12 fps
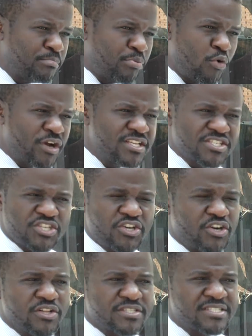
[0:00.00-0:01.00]
boys,
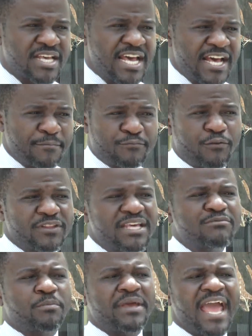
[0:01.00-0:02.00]
girls, for them to be